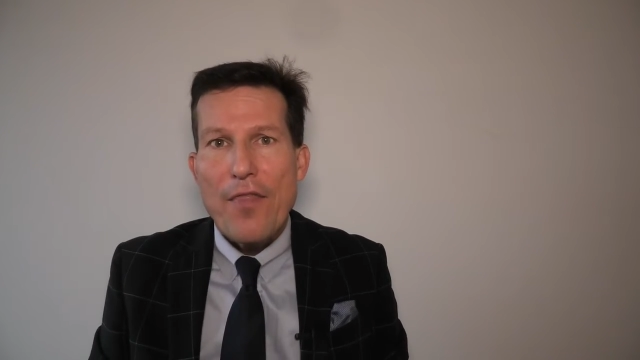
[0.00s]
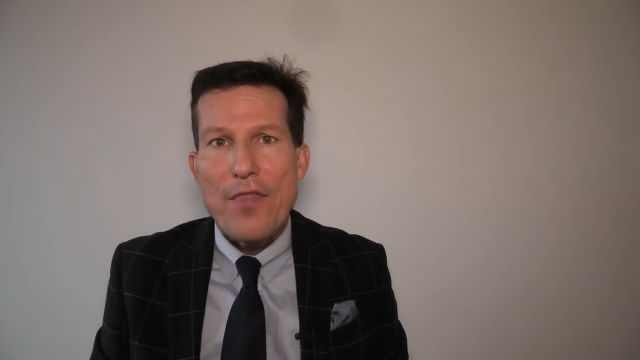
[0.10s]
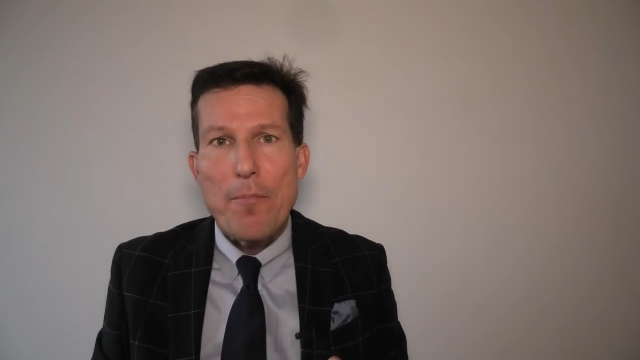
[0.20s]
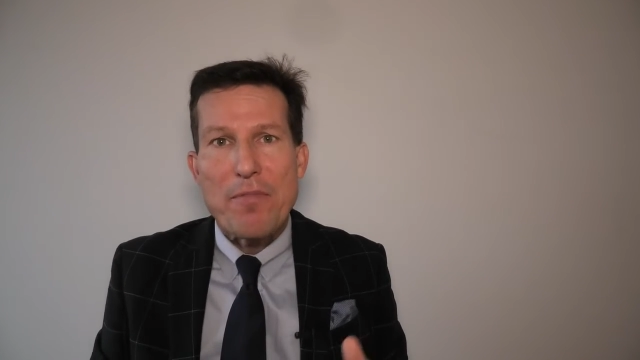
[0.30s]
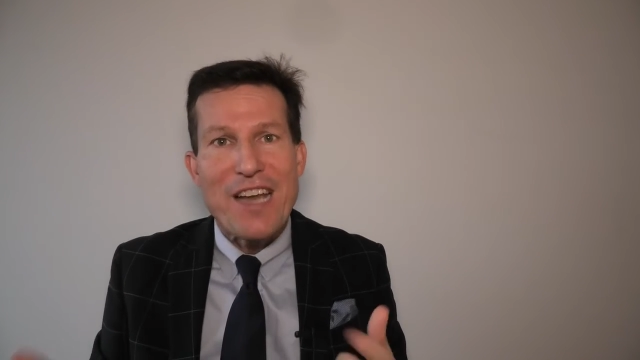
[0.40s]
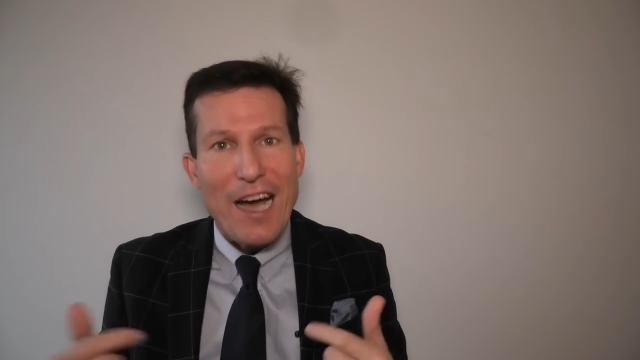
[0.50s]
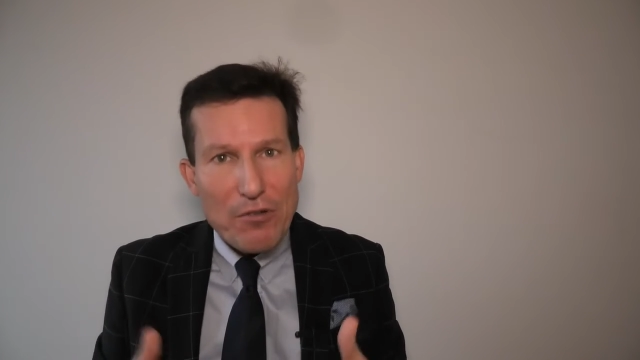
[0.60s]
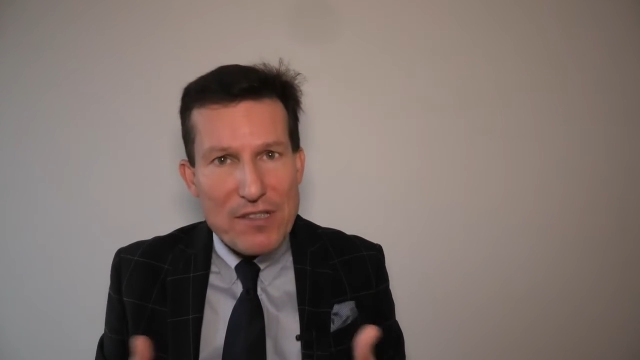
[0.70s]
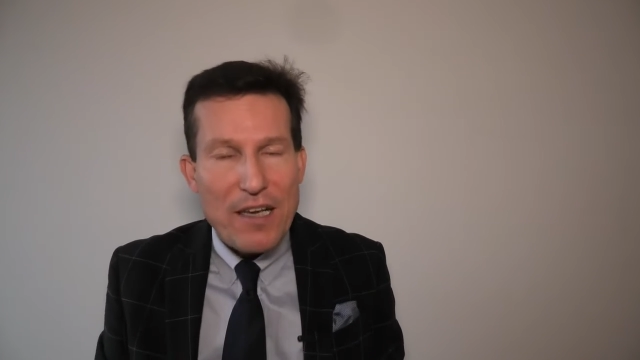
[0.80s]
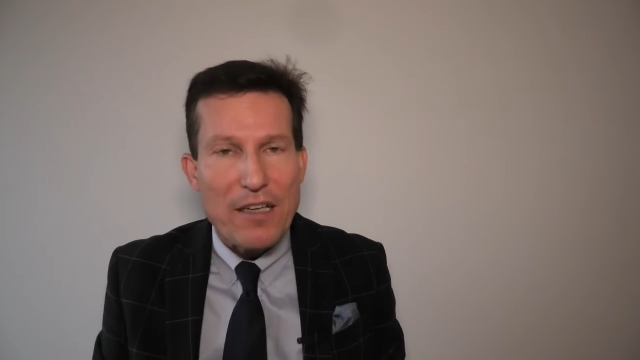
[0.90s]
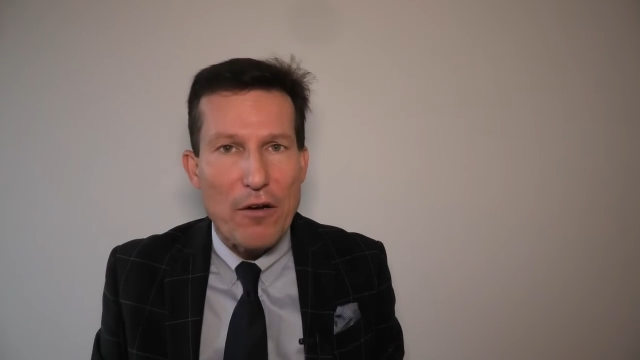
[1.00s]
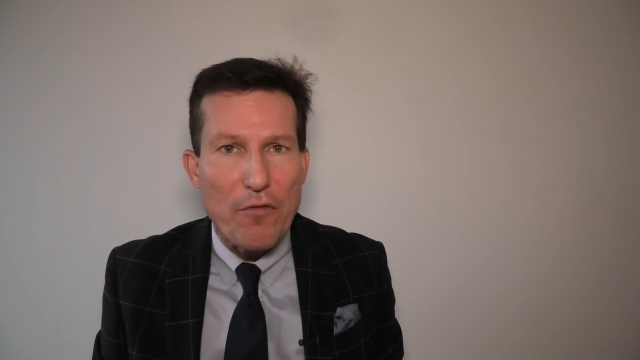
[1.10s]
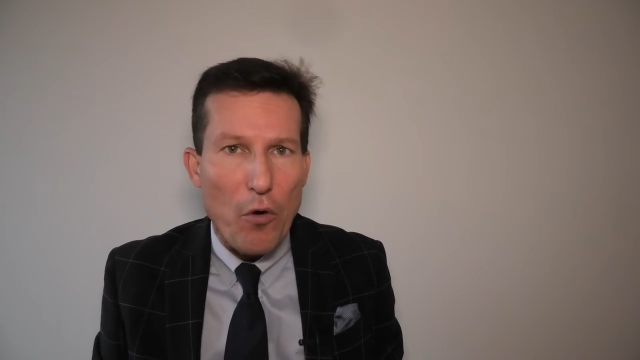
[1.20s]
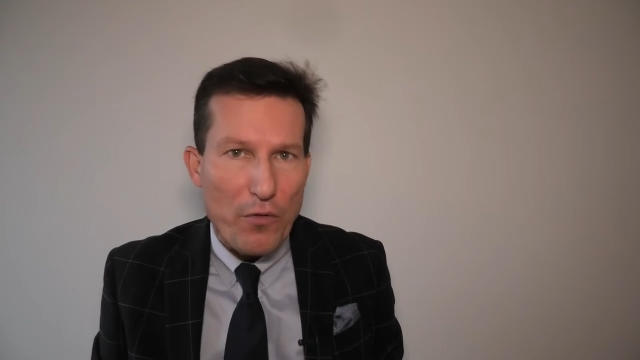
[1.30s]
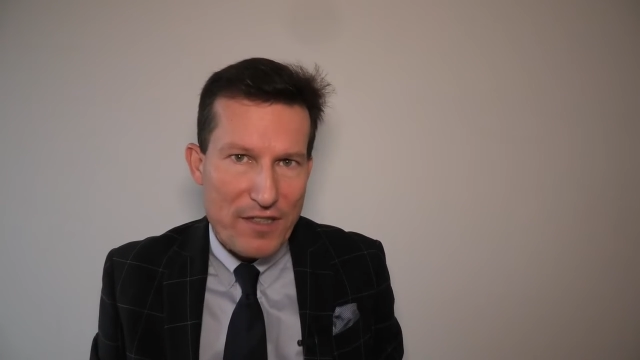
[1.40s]
the downside
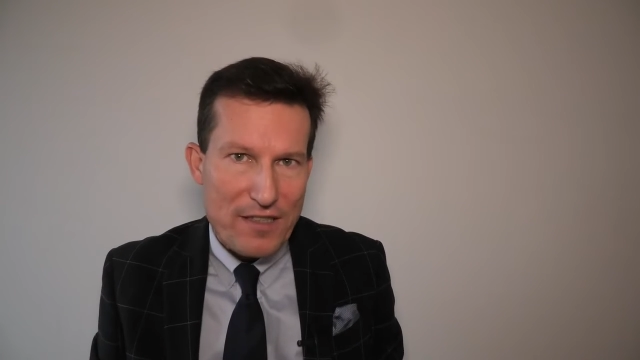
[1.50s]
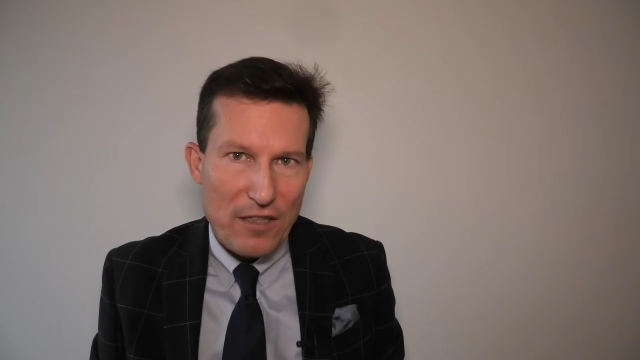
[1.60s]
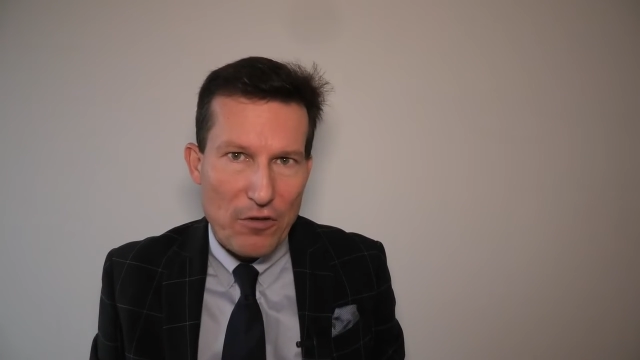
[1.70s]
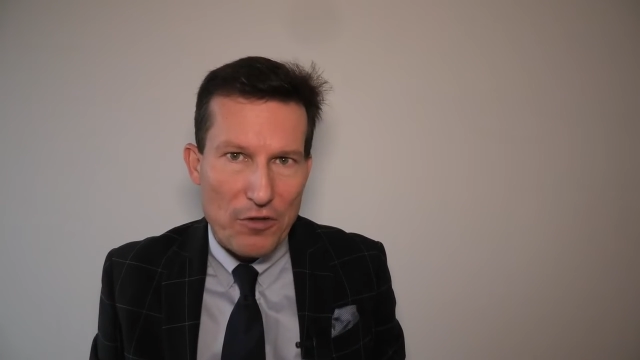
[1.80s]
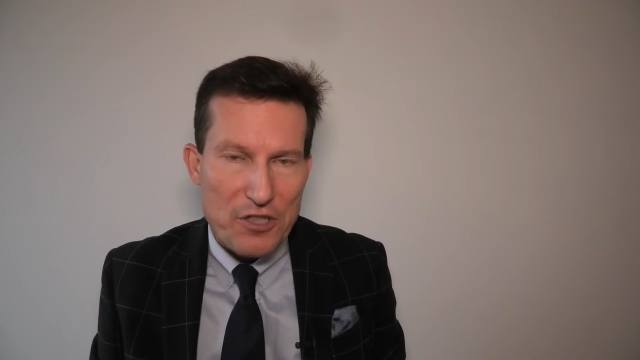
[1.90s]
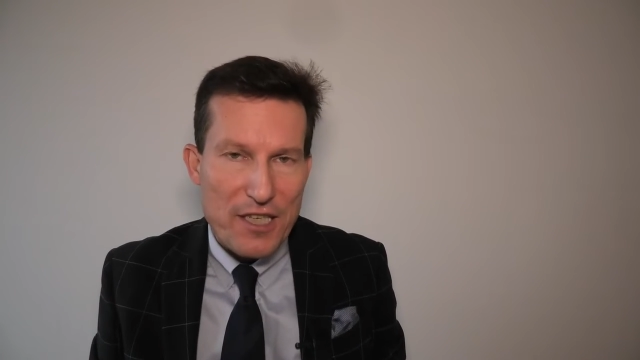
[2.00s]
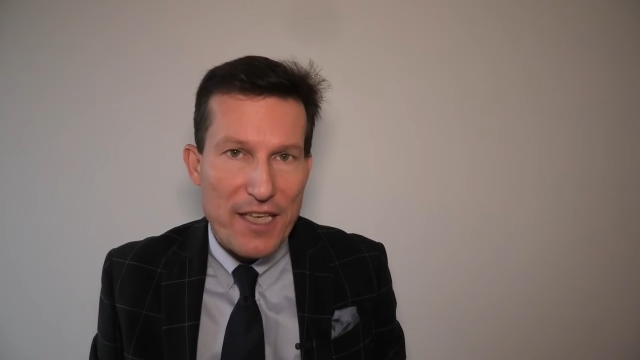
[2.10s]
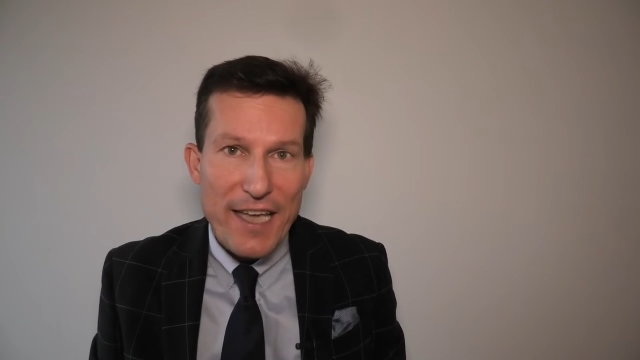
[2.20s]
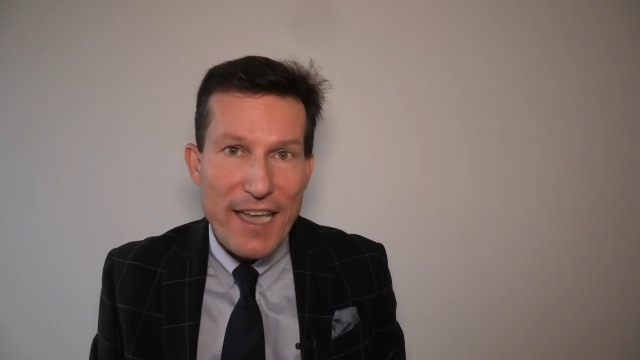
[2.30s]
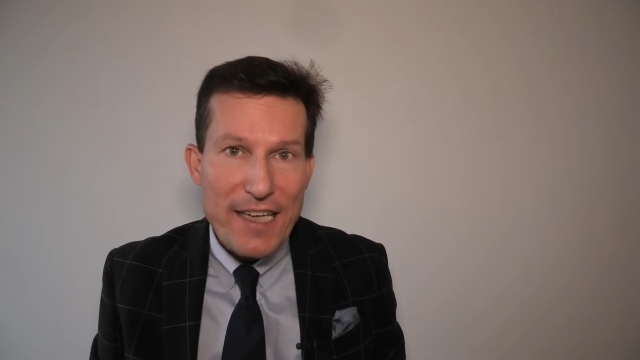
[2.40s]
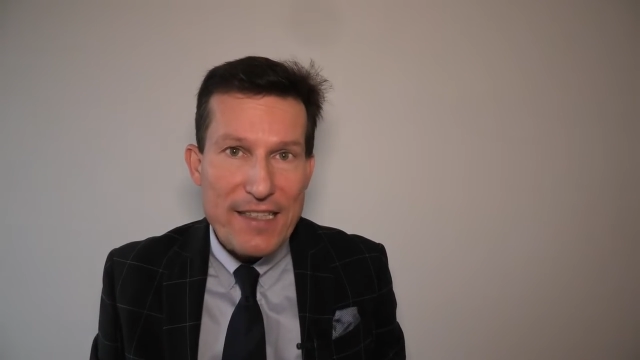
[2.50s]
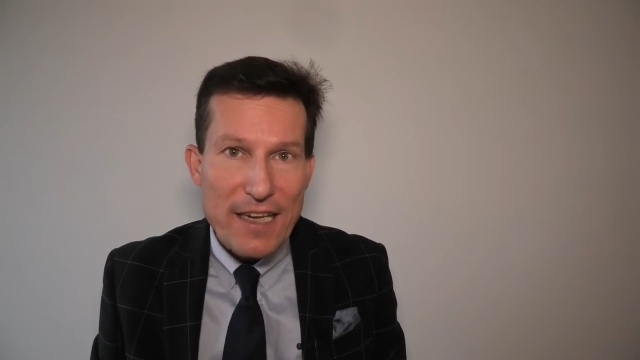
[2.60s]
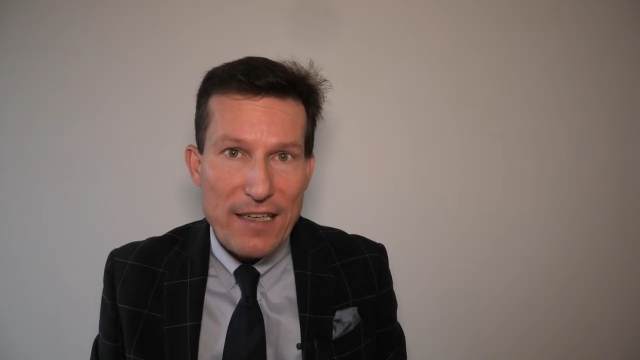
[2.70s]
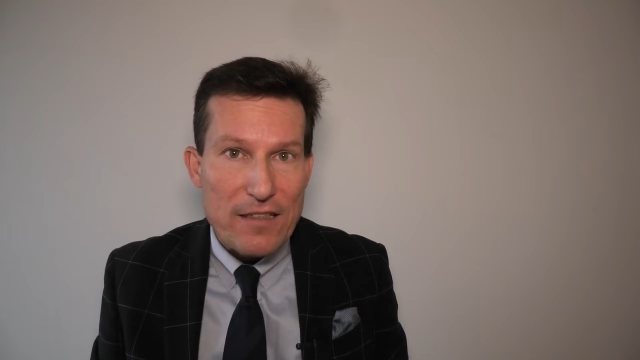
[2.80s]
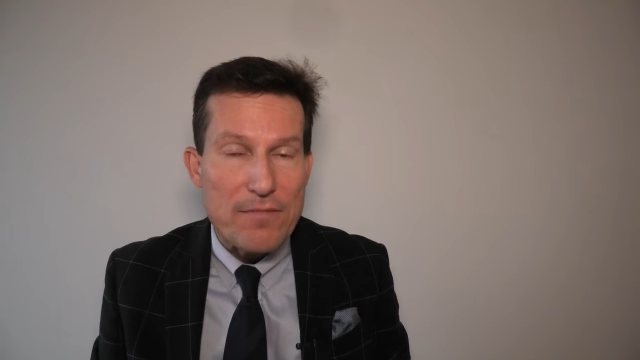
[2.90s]
of all this technology is
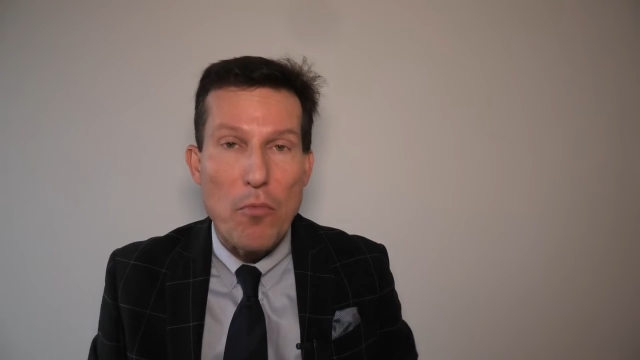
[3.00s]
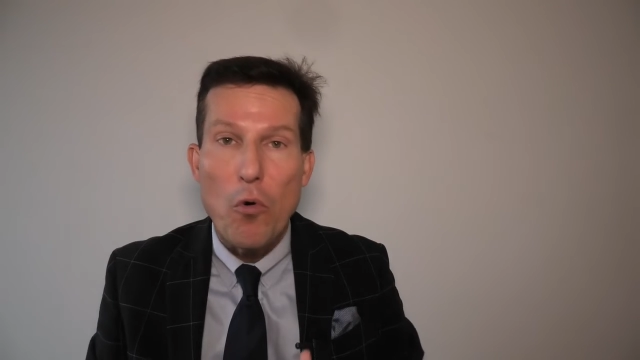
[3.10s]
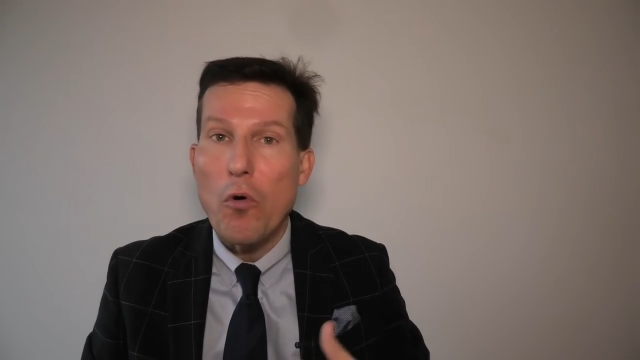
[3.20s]
that it's